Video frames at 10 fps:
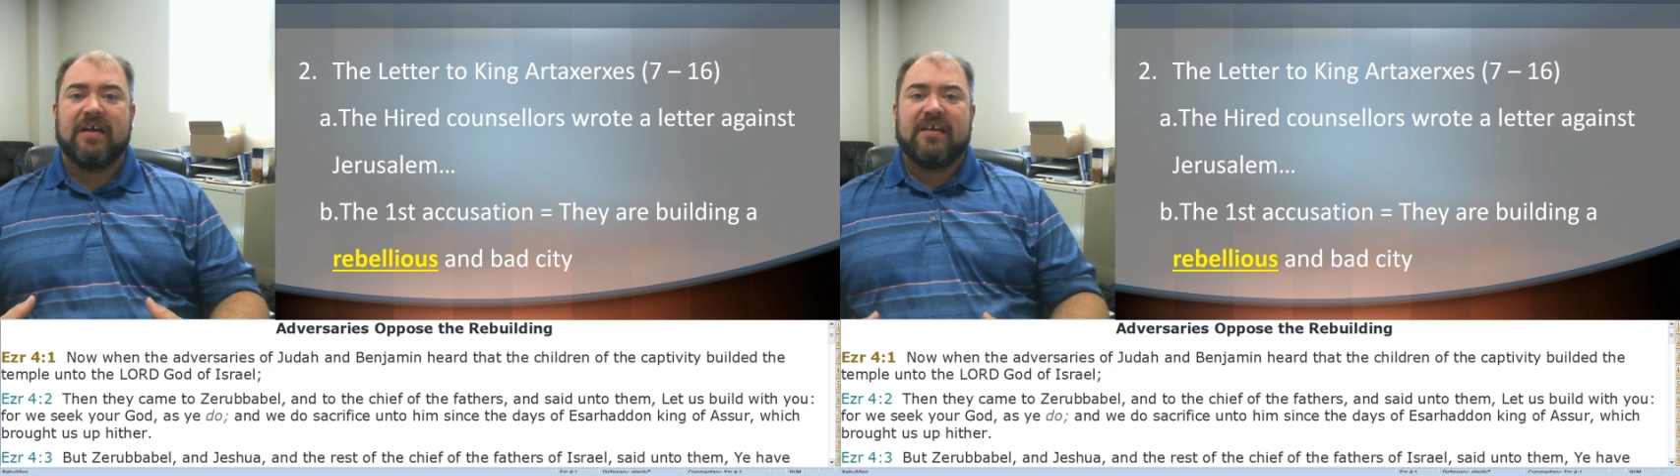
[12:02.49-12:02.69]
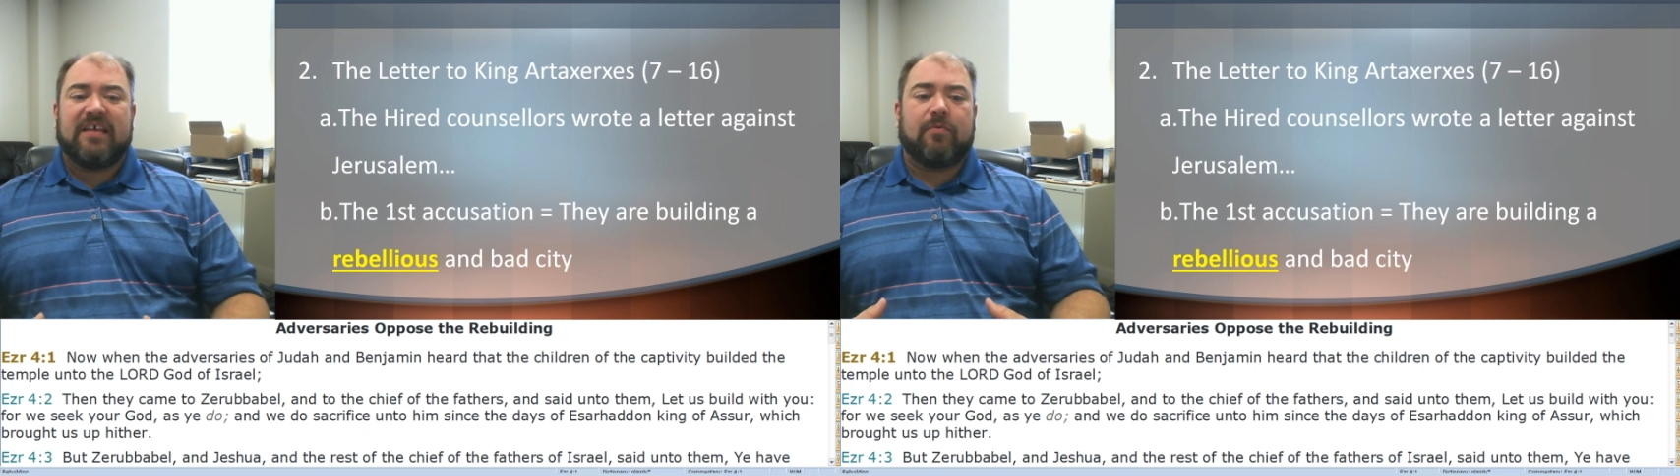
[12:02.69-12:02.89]

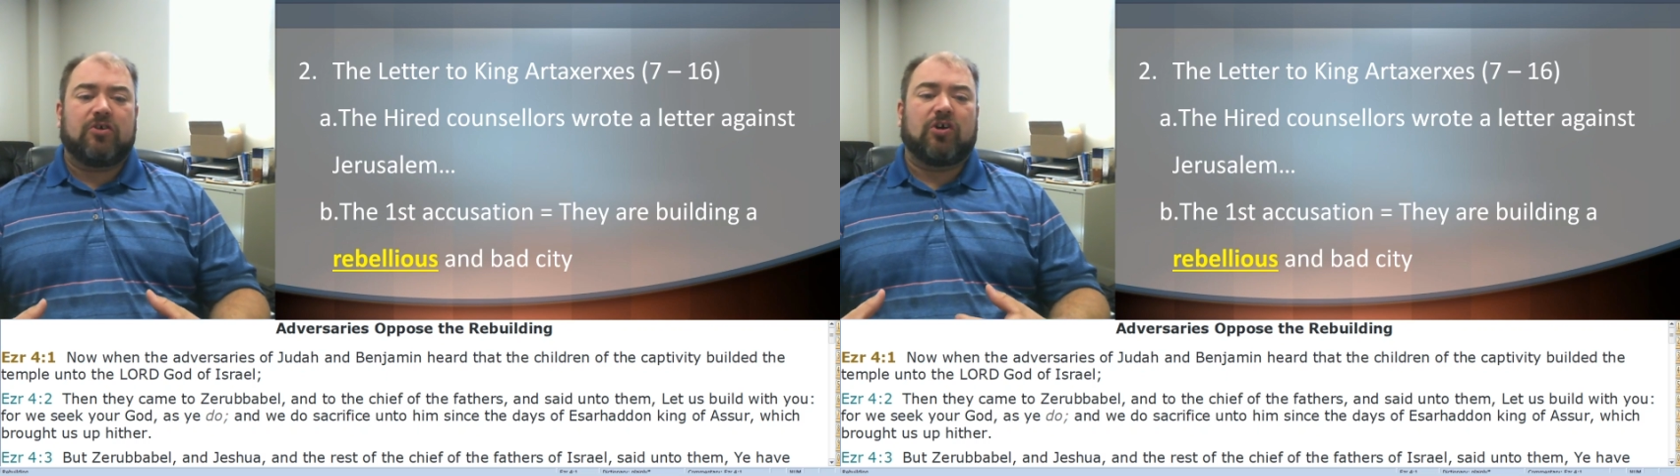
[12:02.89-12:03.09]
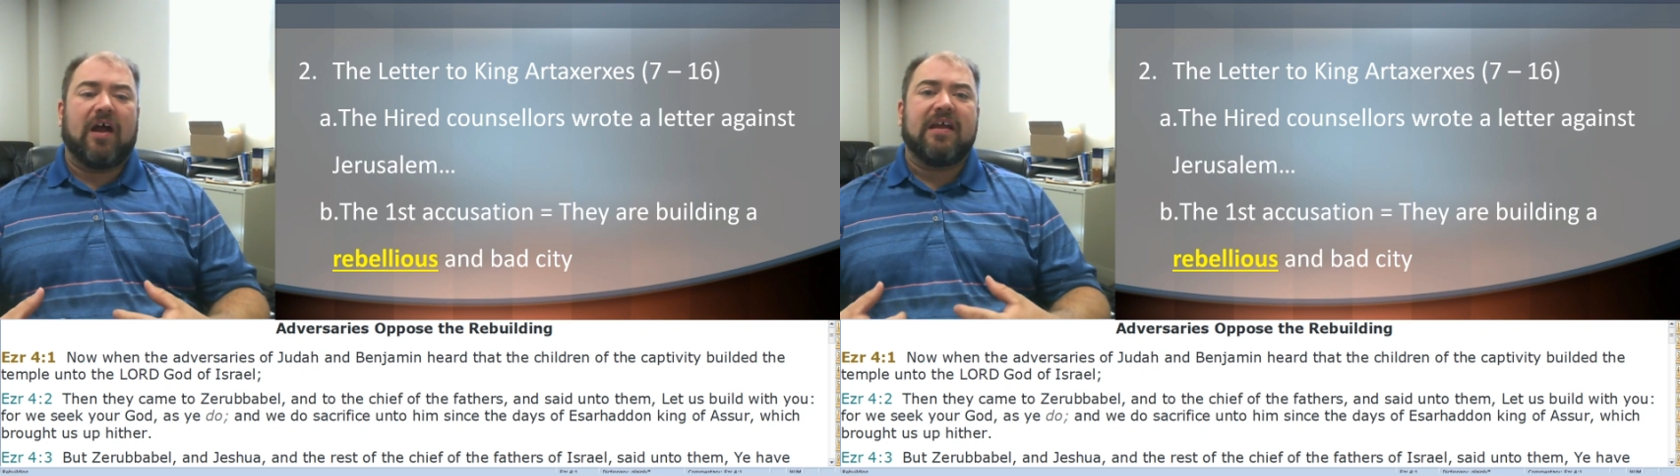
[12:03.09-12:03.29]
They were
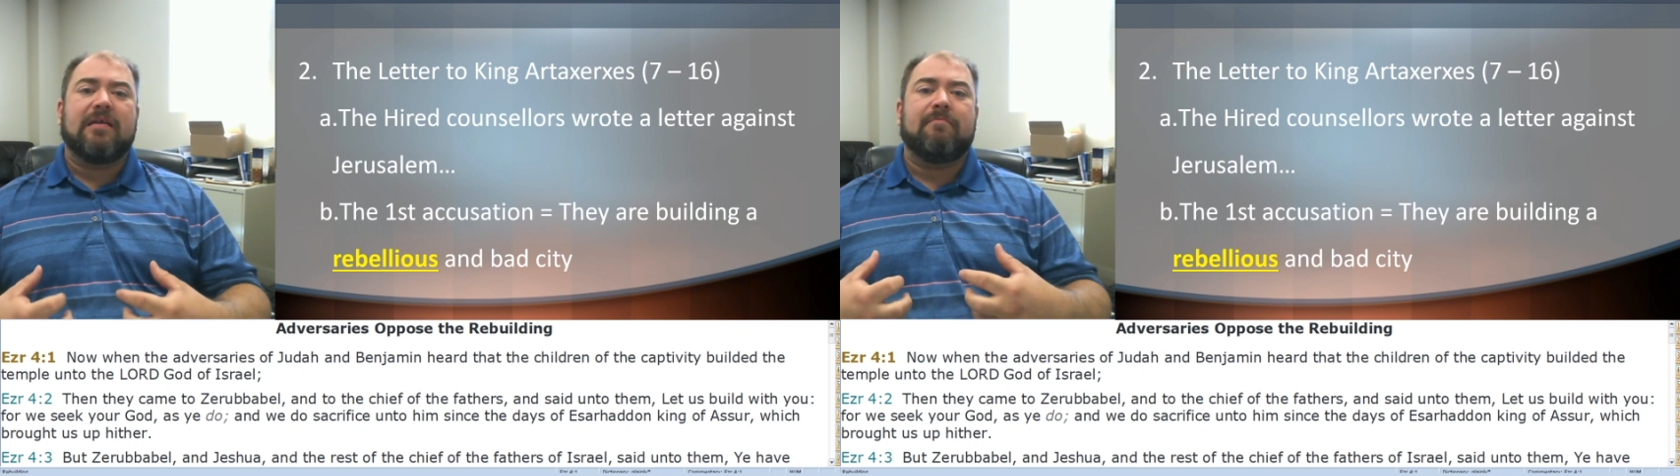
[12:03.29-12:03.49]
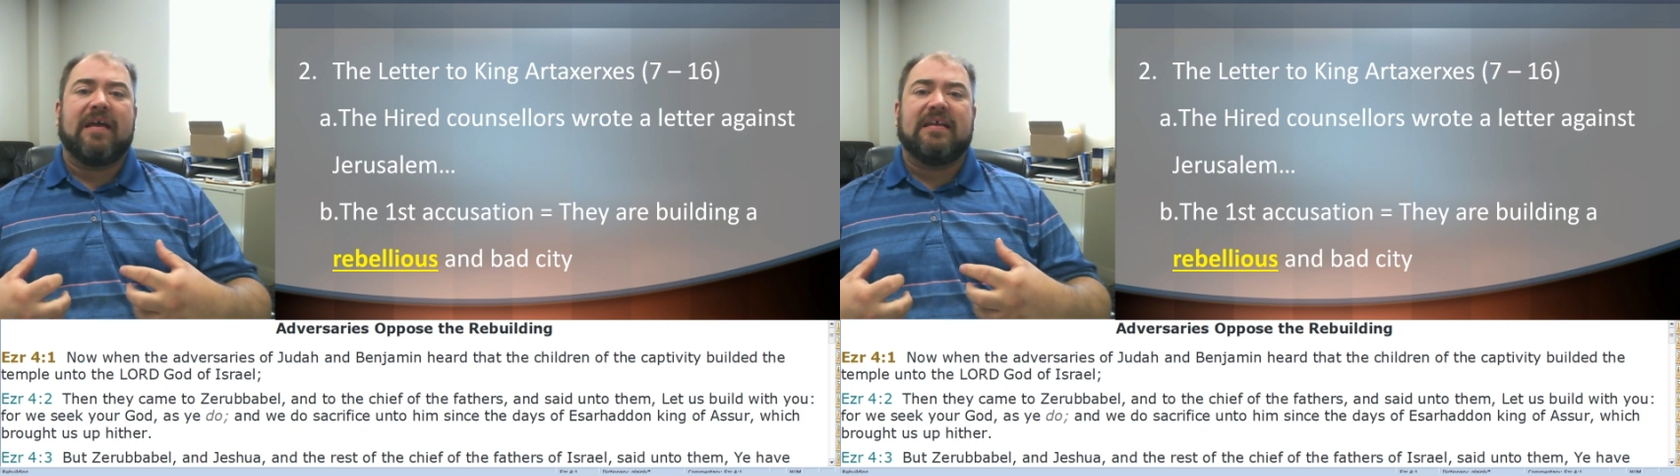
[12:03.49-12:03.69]
trying to
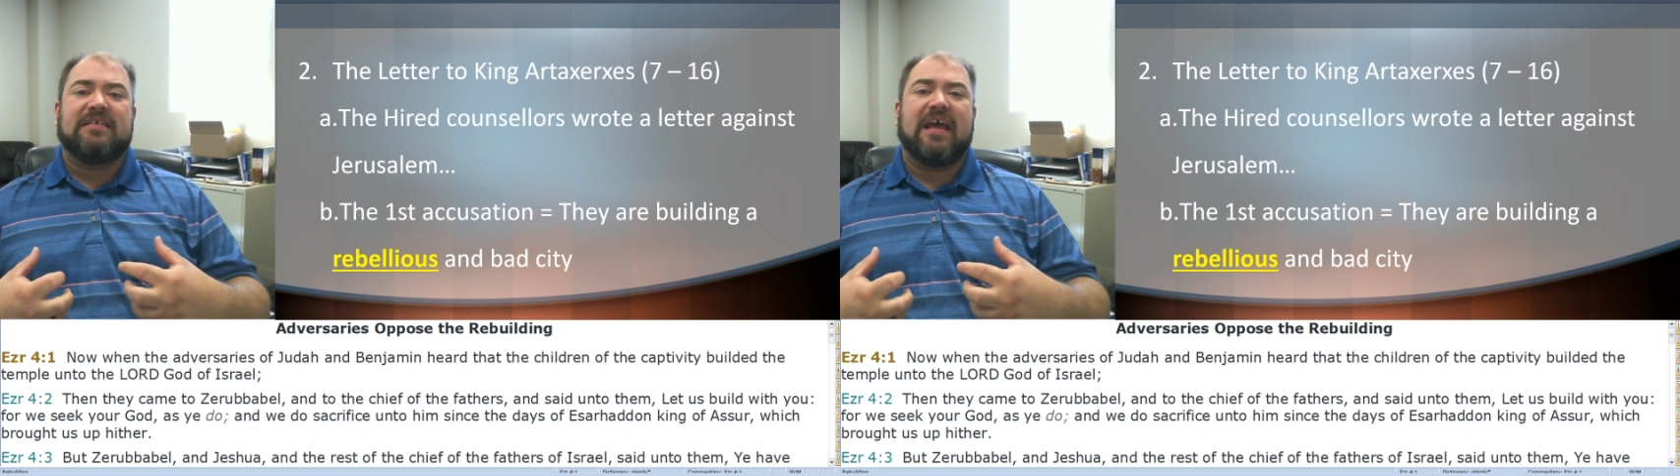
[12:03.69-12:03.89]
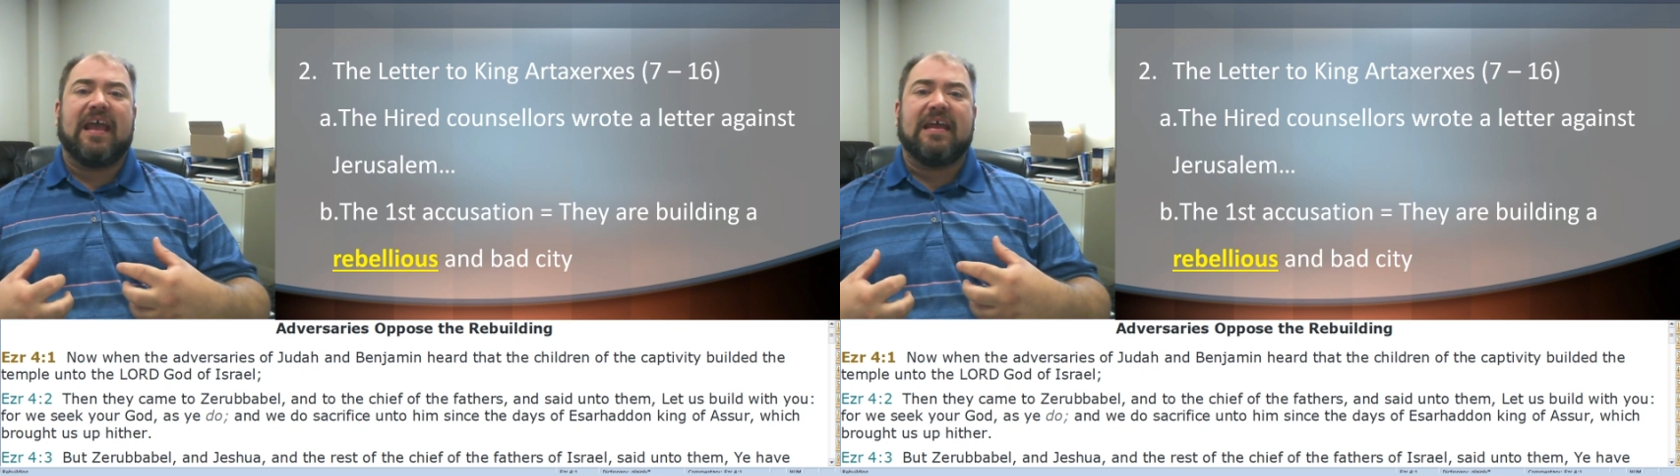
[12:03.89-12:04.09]

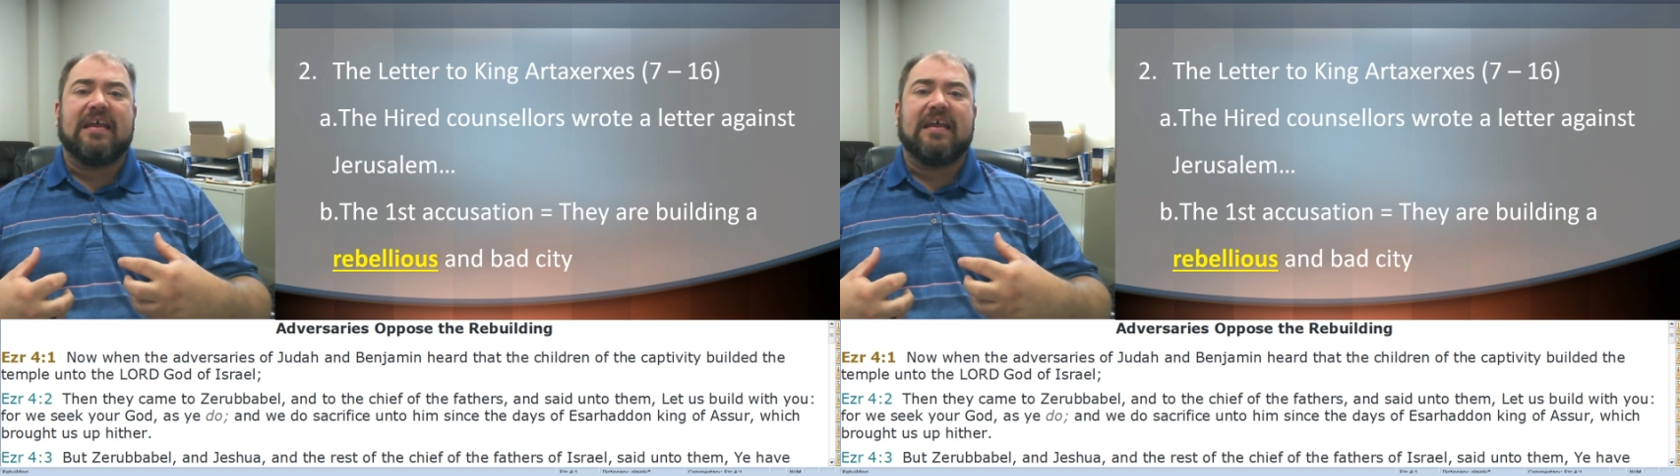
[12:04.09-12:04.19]
maintain